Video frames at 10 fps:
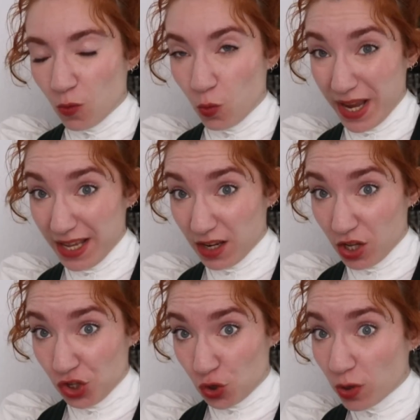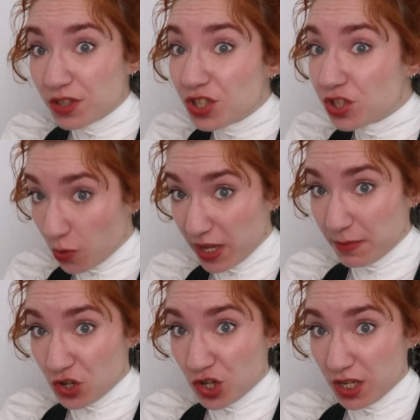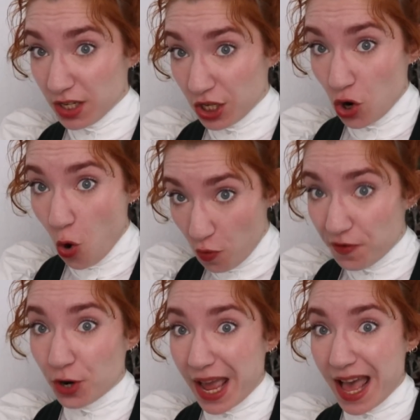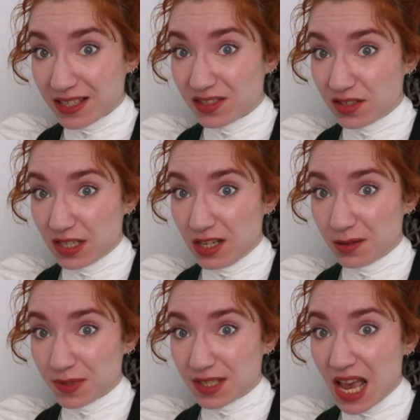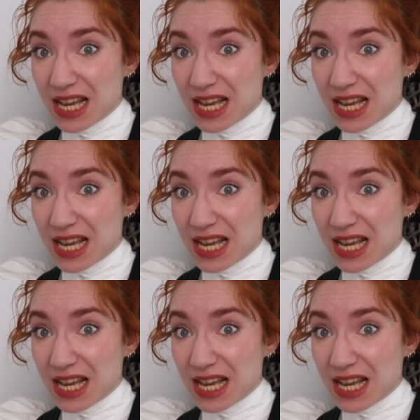Wait, your sewing machine can overcast seams?